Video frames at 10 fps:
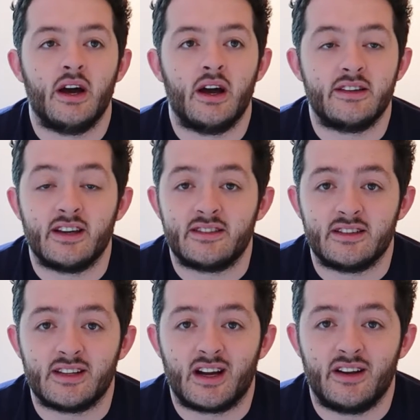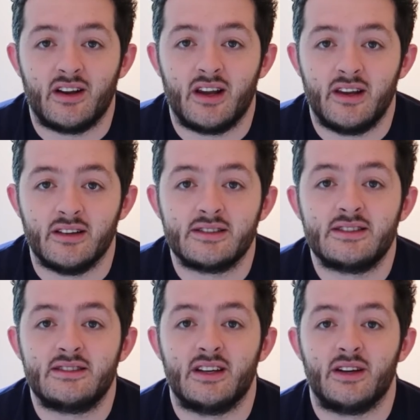it tastes exactly like lilt,
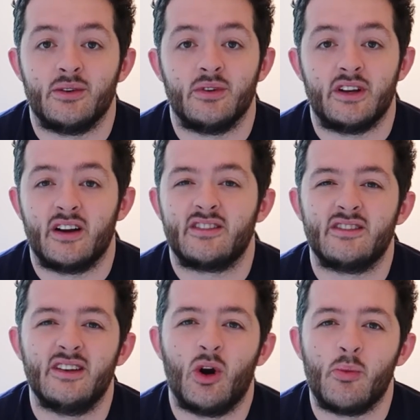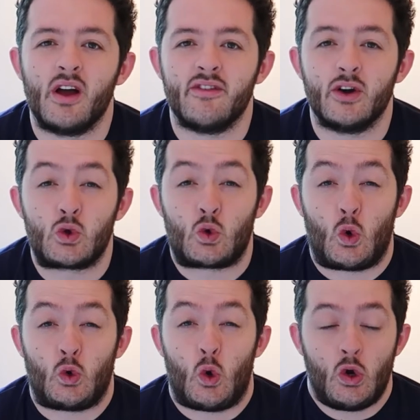so really nice. It's a little bit of a
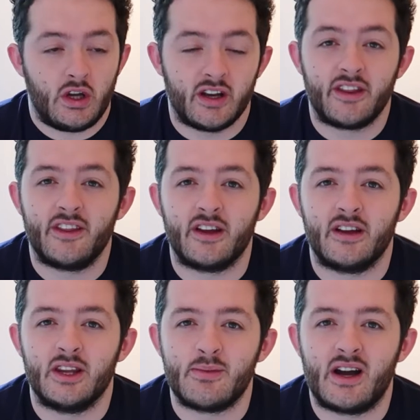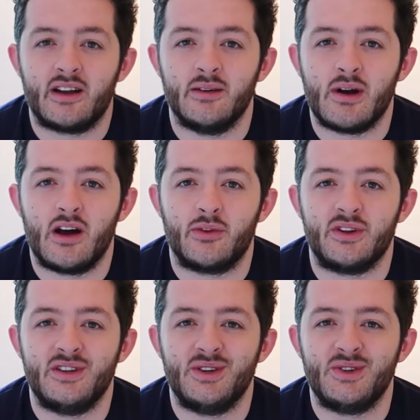kind of thing at the back of your mouth
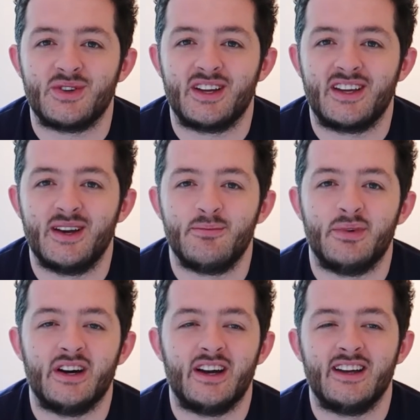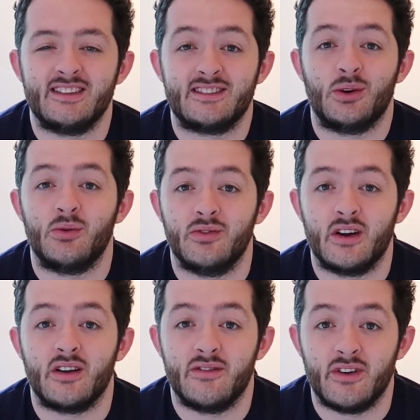when you do drink it, but it's still
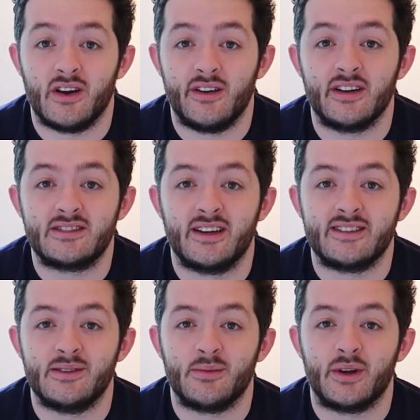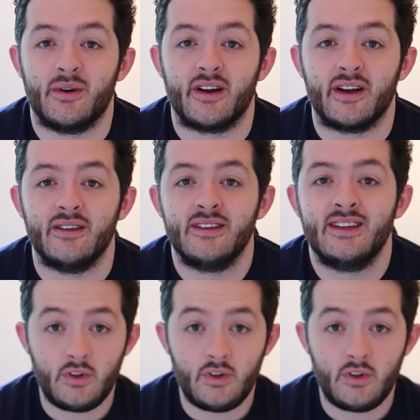very, very nice tasting pre-workout.